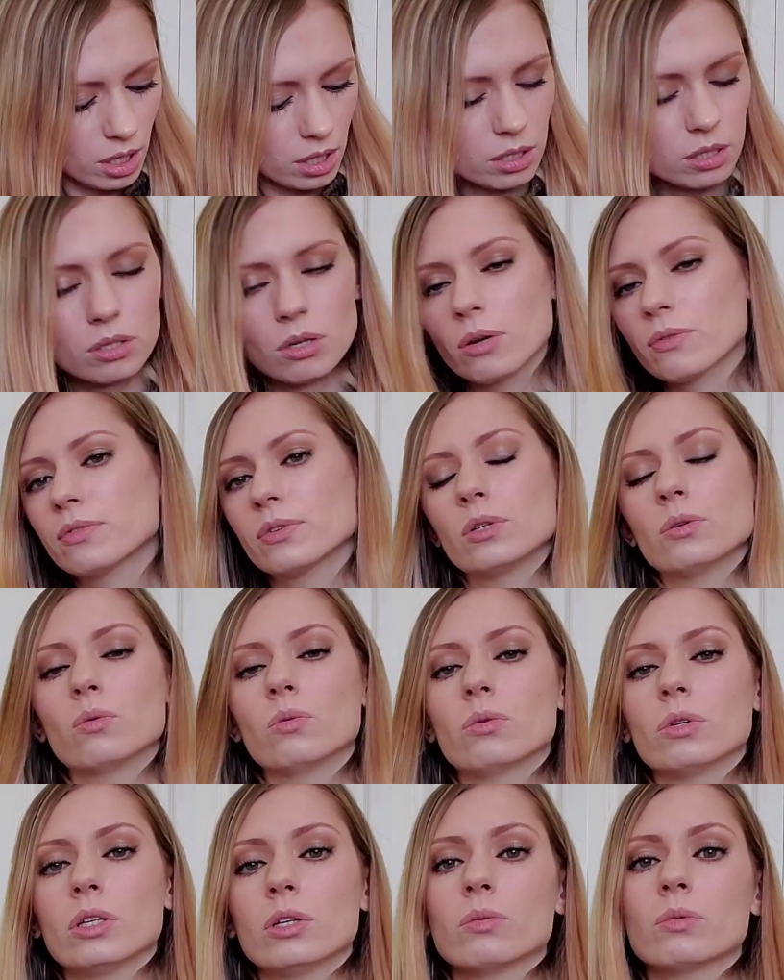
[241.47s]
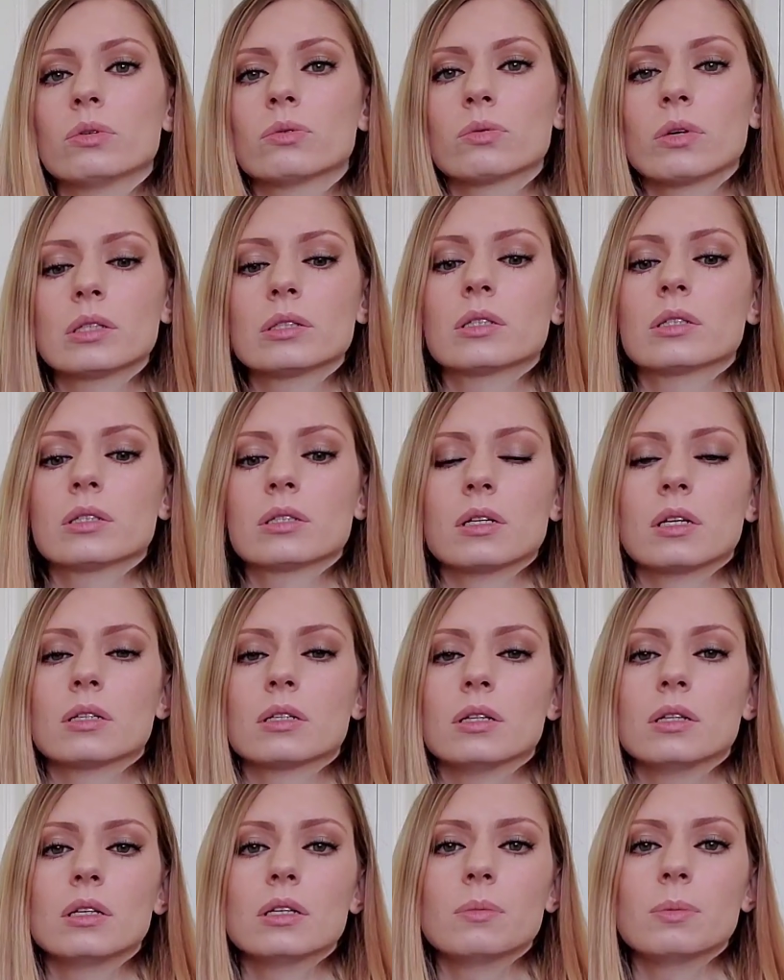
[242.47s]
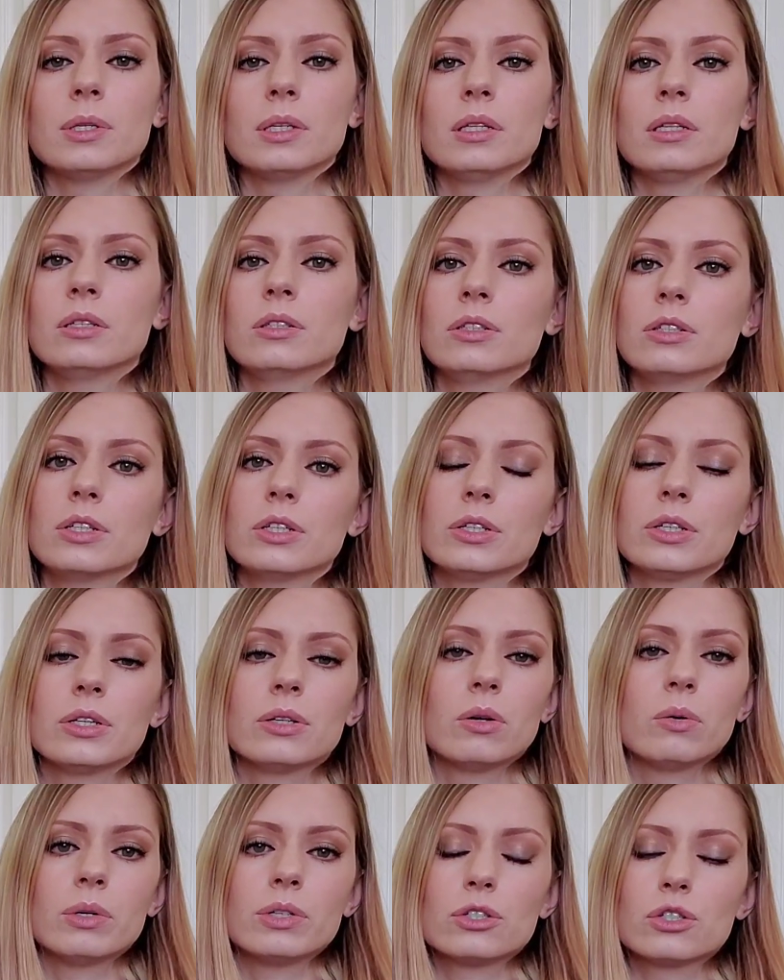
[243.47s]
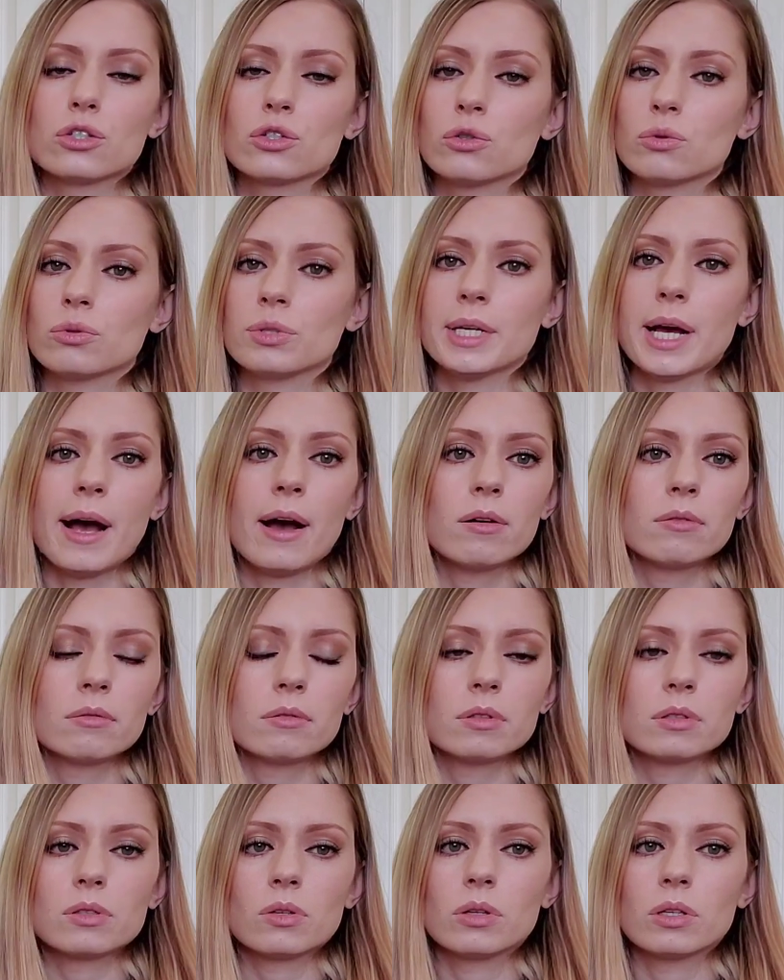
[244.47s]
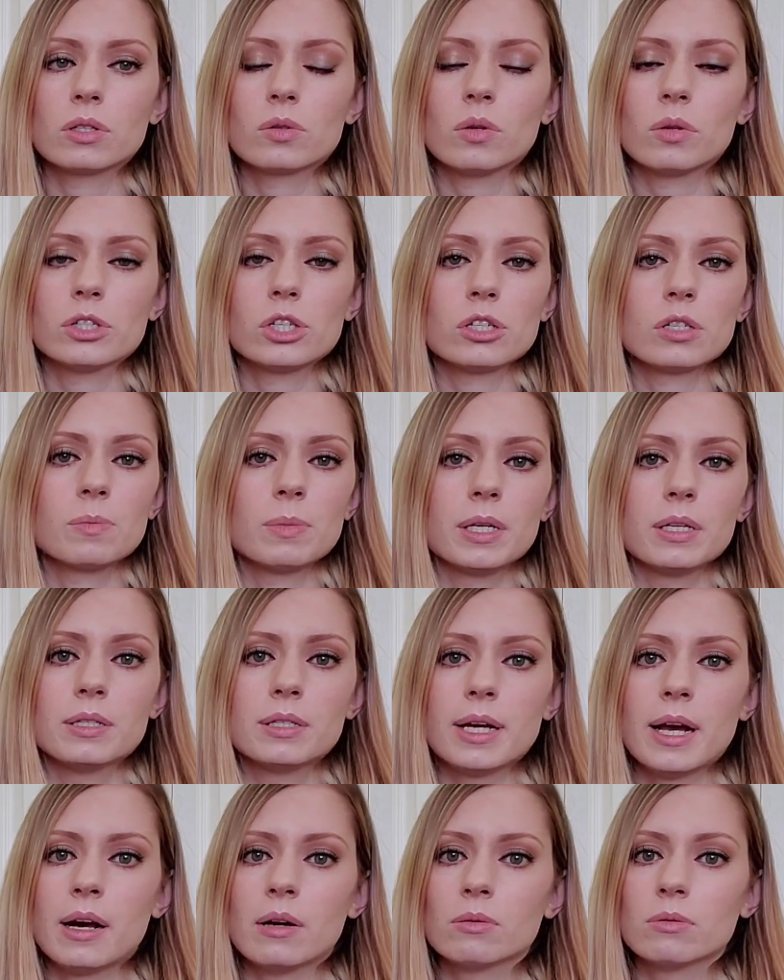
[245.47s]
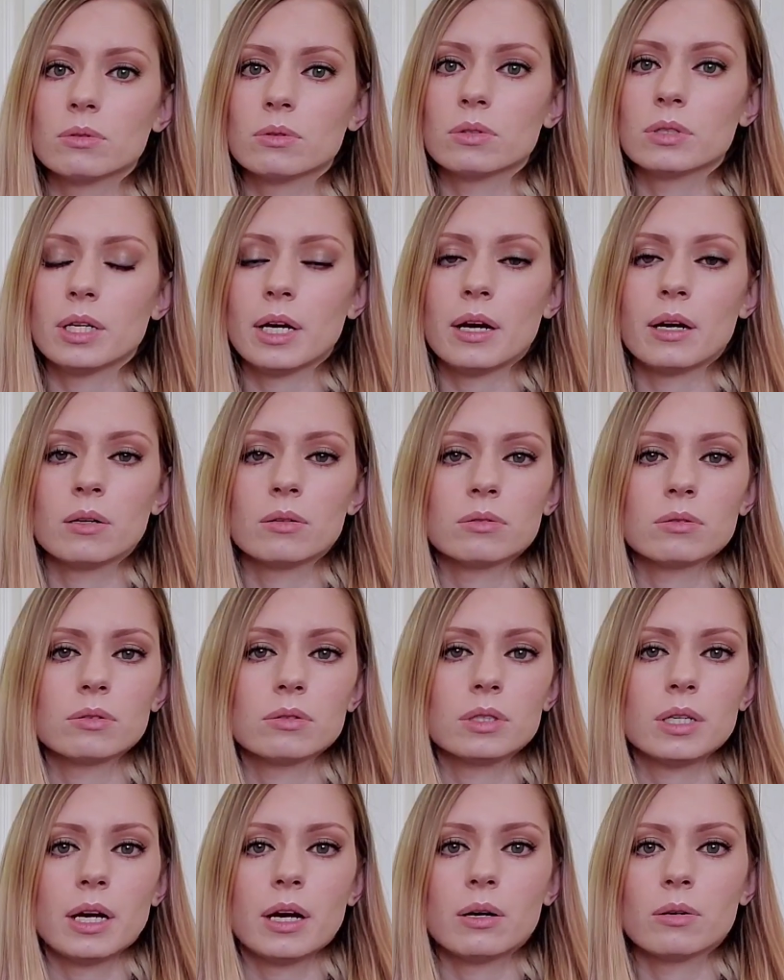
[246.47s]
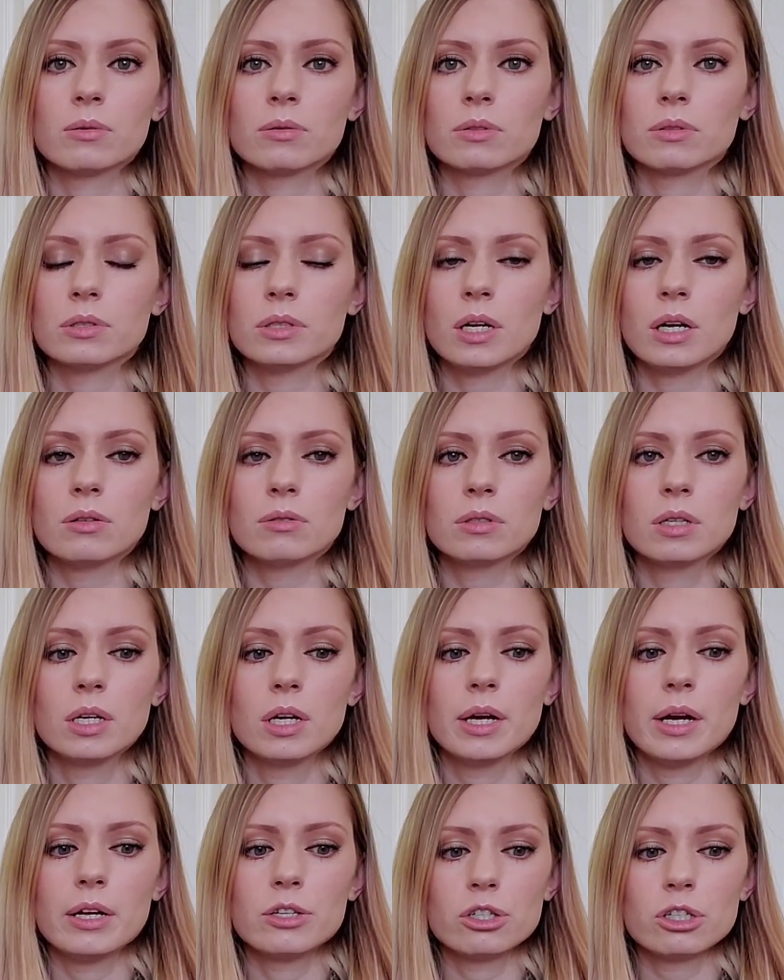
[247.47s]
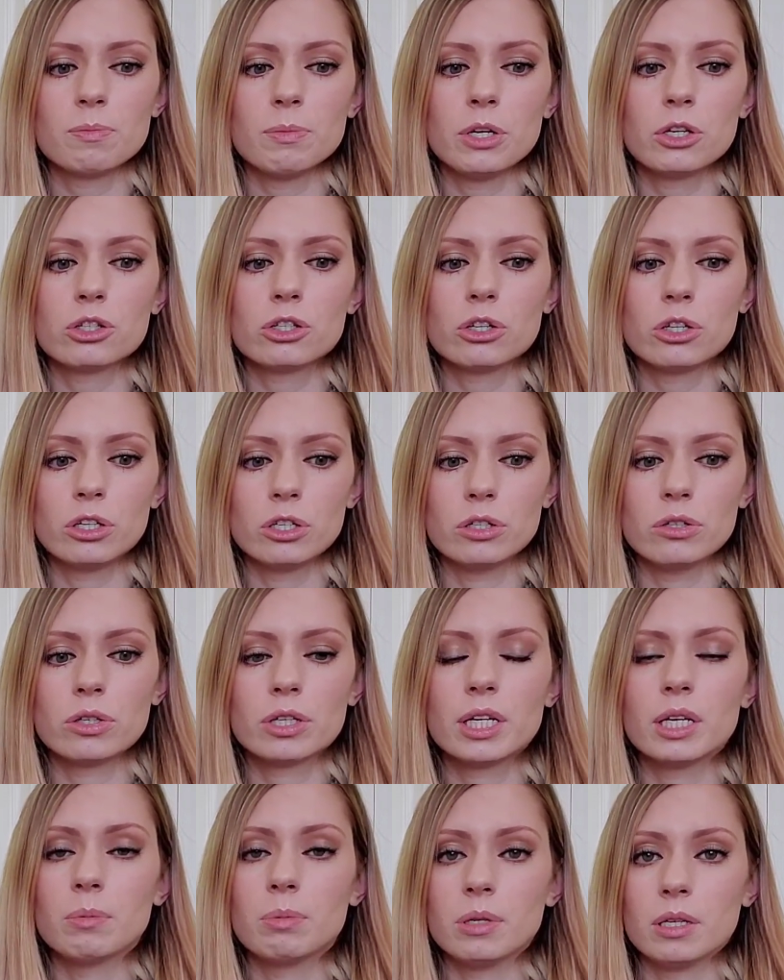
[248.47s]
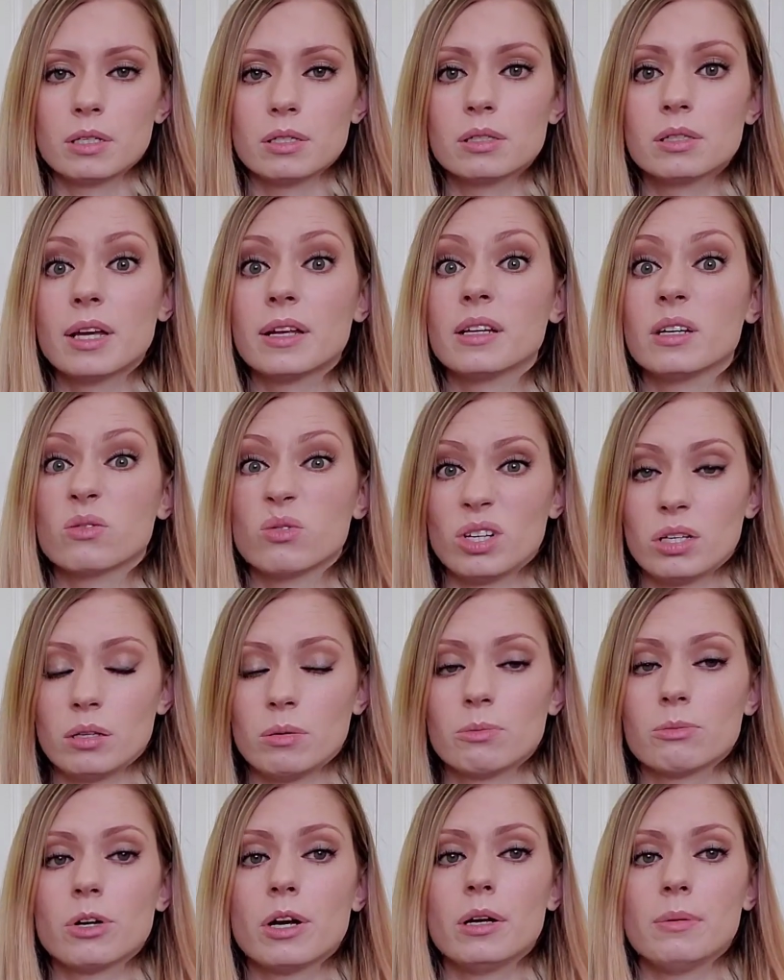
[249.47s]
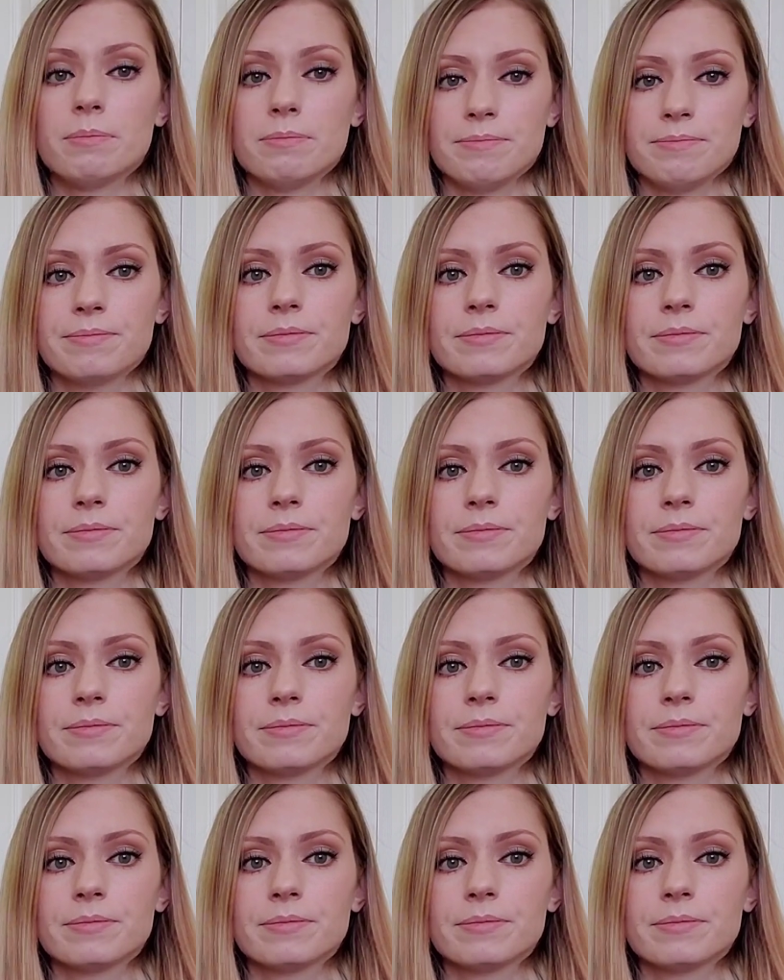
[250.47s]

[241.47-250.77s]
So if you would rather start a little bit easier, you can always just do down. So this will just be down, down, down, down. And just make sure you're keeping a steady rhythm, right?